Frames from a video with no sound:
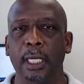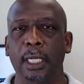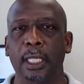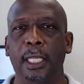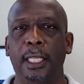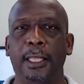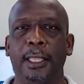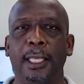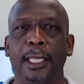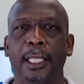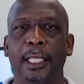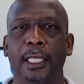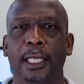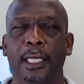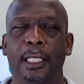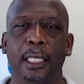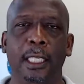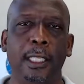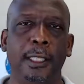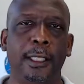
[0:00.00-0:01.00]
And then
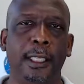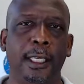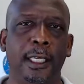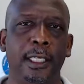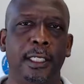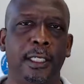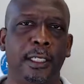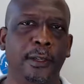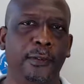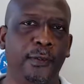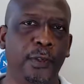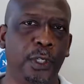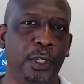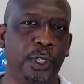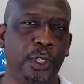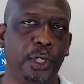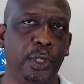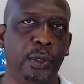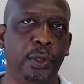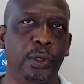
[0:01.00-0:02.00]
another thing is, if you
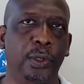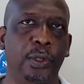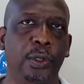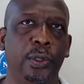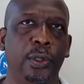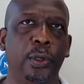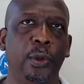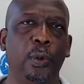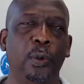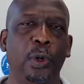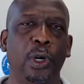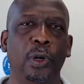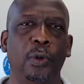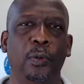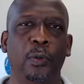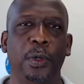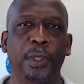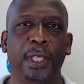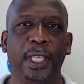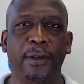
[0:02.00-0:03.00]
choose to work
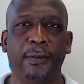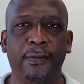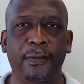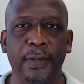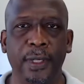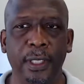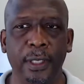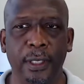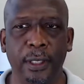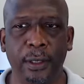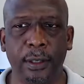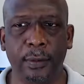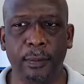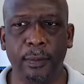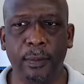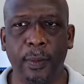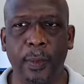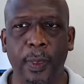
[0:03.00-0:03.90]
with that vendor,